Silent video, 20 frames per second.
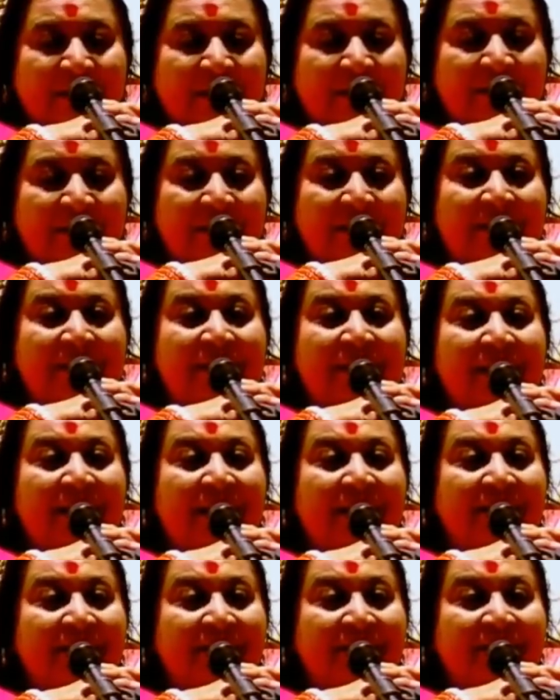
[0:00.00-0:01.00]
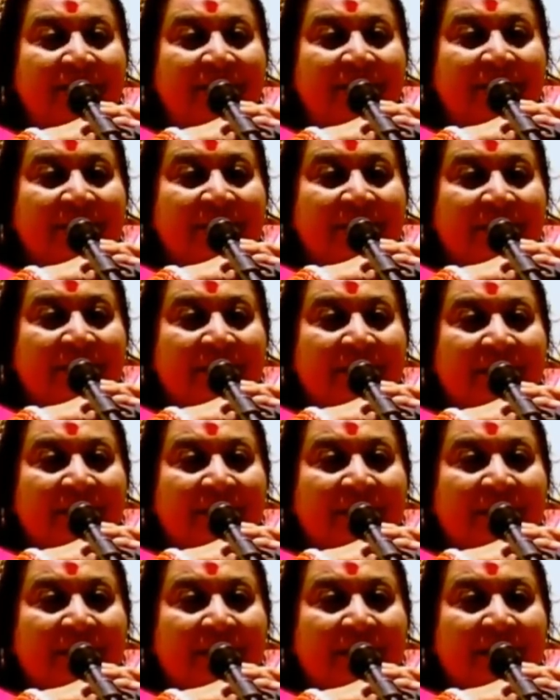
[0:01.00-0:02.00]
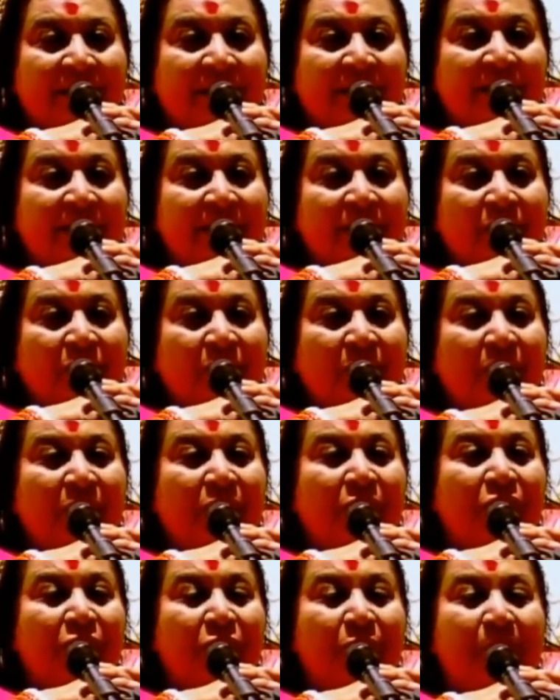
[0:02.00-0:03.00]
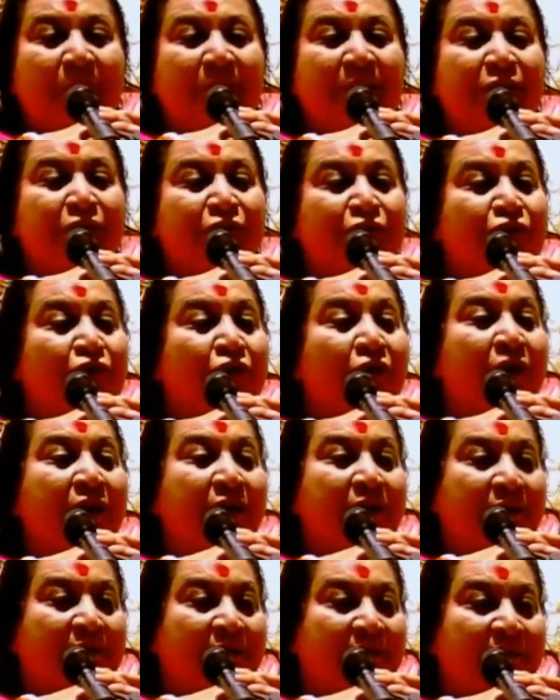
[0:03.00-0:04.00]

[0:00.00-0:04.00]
And this light is going to spread joy.